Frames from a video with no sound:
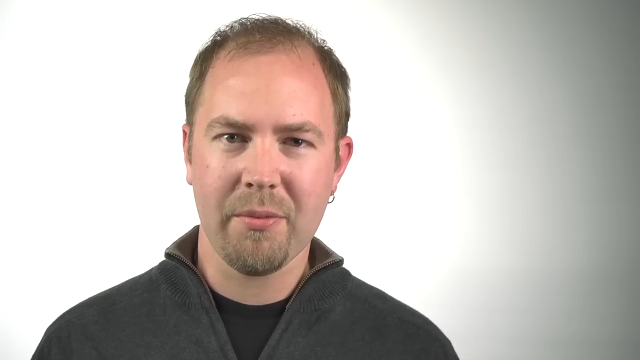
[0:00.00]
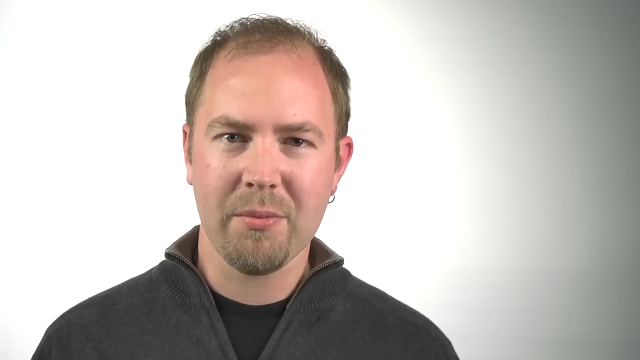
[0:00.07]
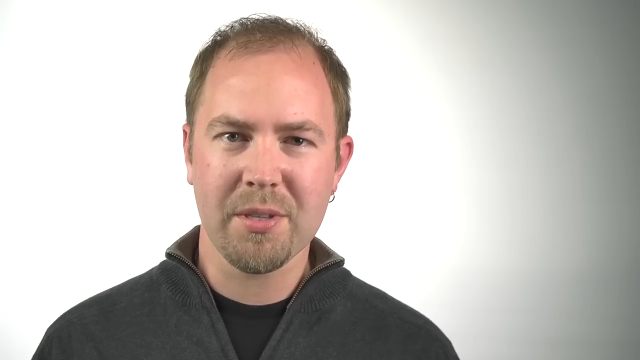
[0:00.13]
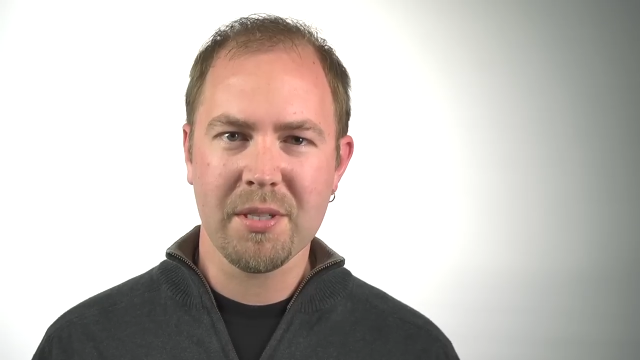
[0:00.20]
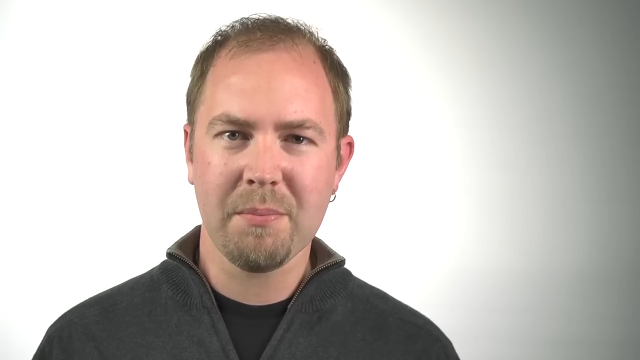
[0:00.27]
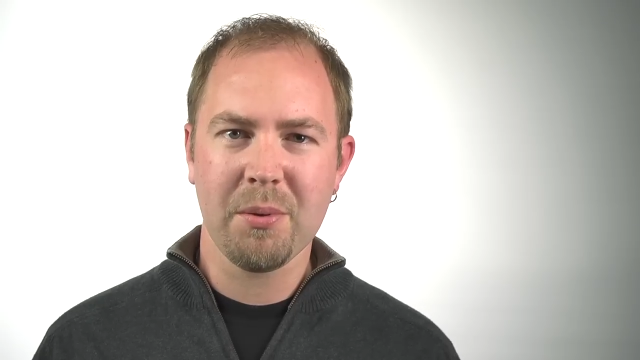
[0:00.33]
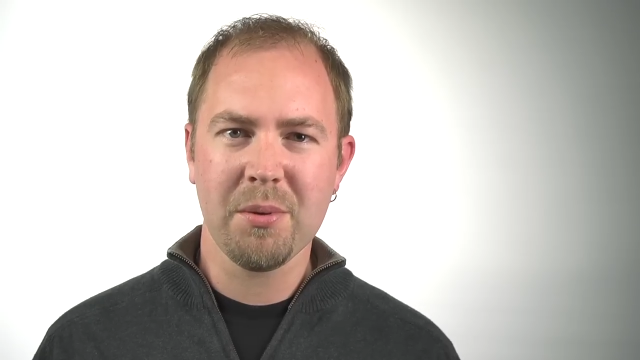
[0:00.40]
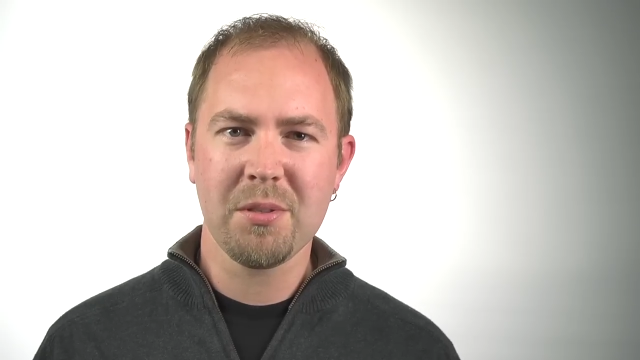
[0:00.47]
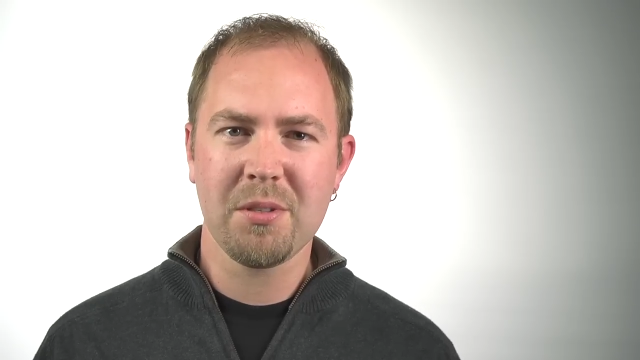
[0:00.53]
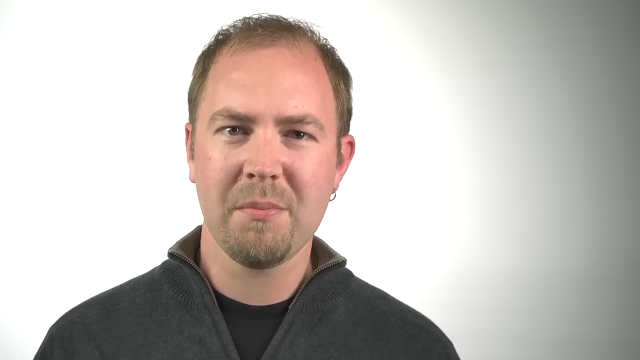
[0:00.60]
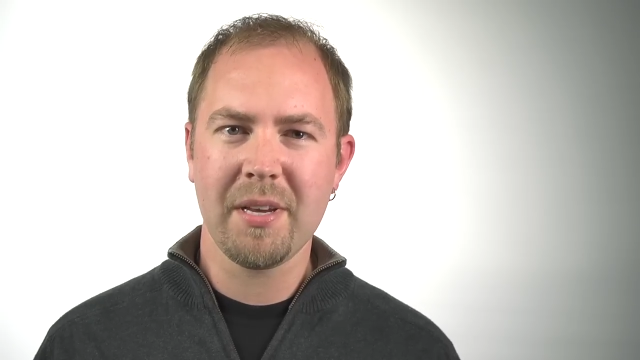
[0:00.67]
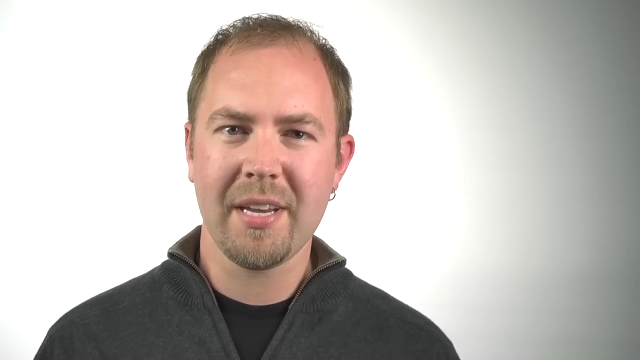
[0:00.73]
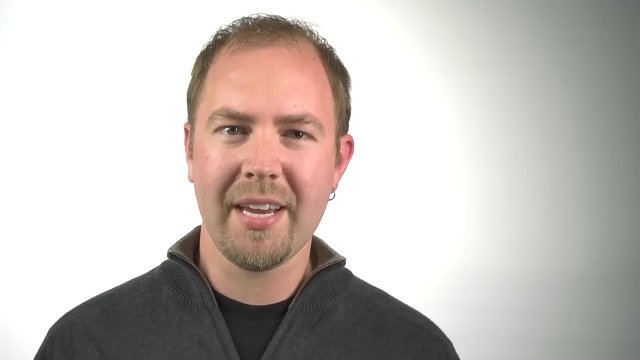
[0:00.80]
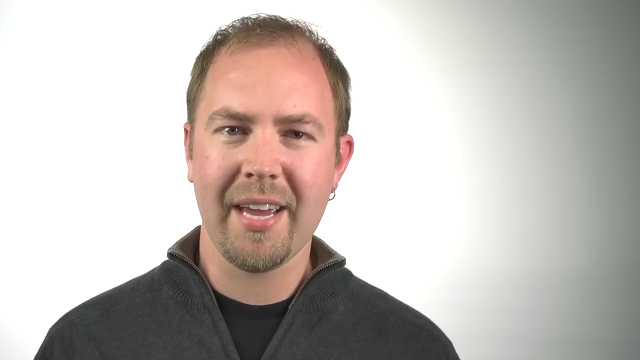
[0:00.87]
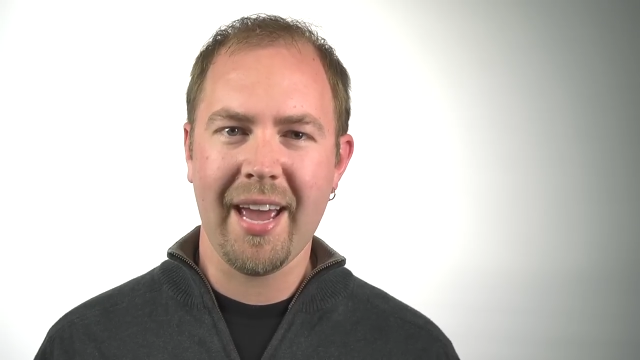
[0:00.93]
It was supposed to
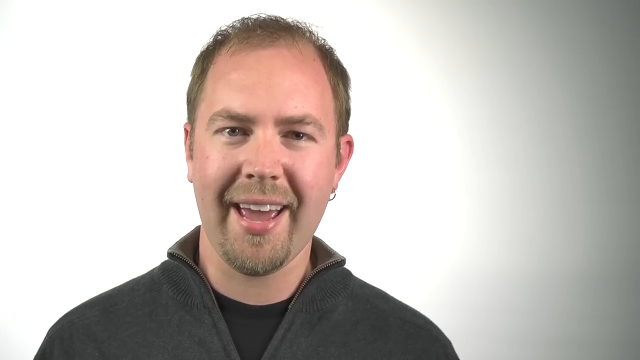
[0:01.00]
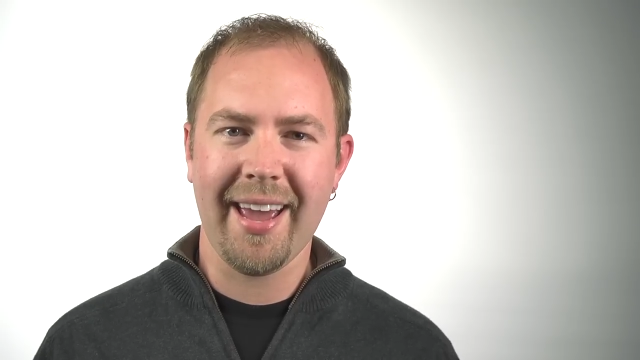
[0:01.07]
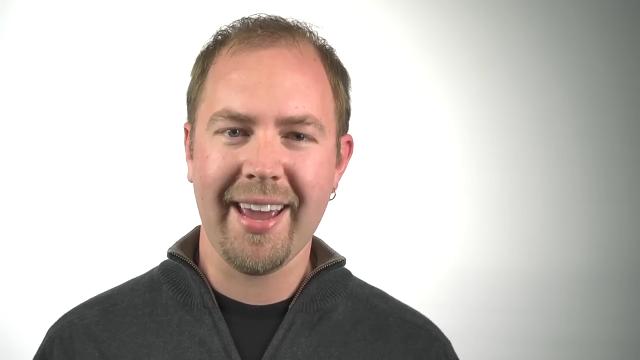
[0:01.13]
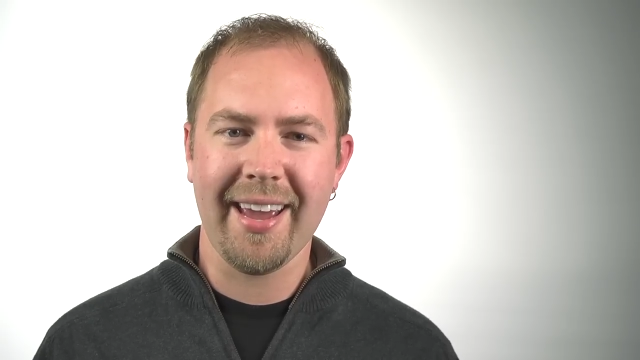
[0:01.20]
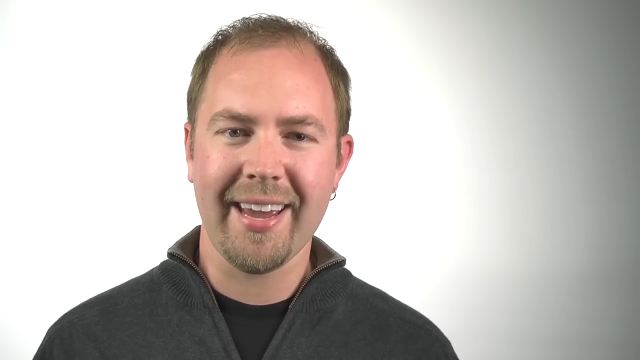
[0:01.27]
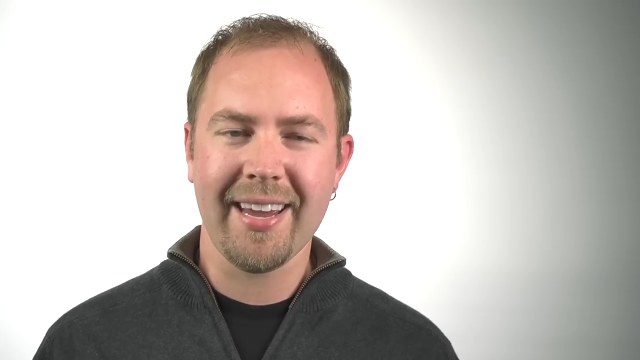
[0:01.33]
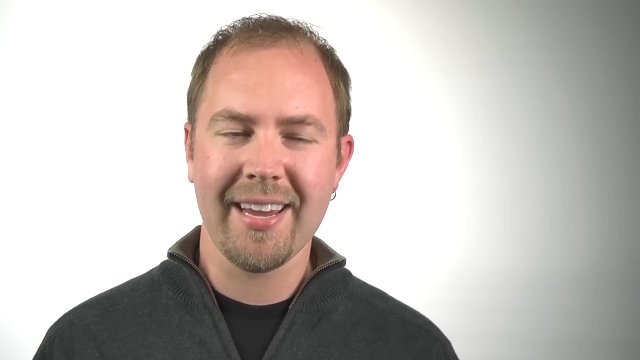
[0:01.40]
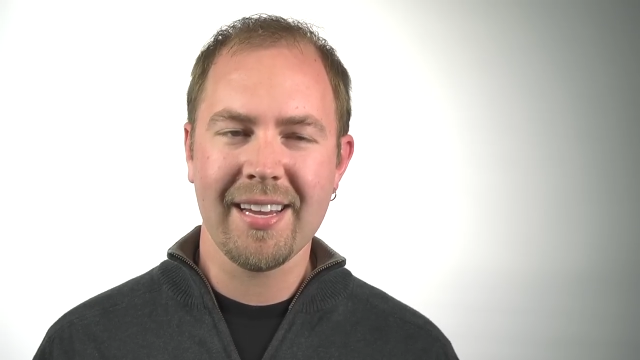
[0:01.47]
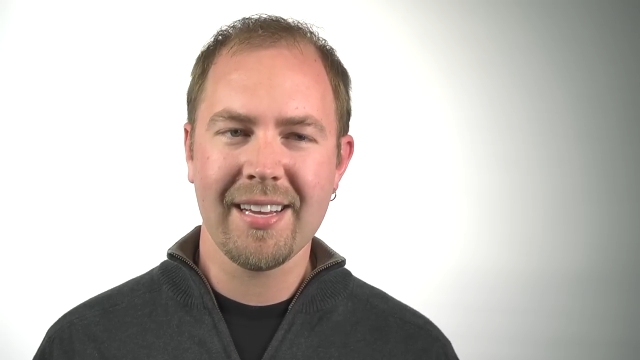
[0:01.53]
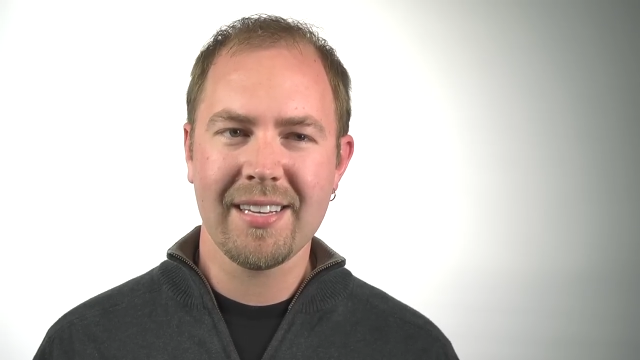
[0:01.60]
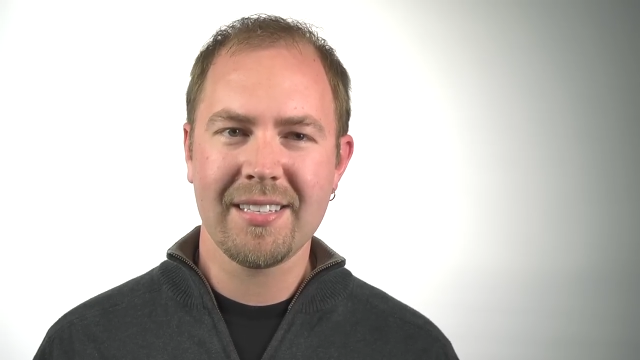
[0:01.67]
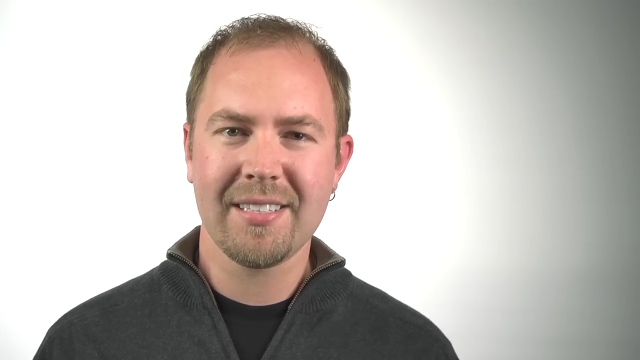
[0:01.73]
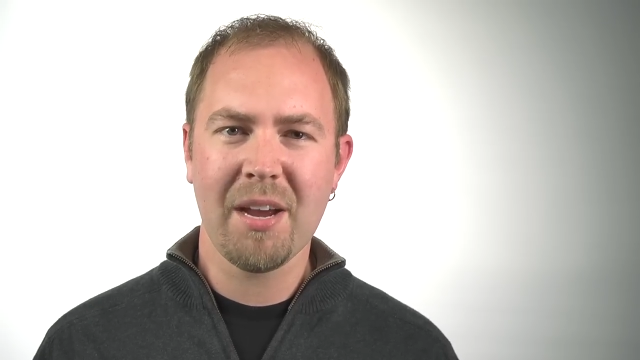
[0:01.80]
be a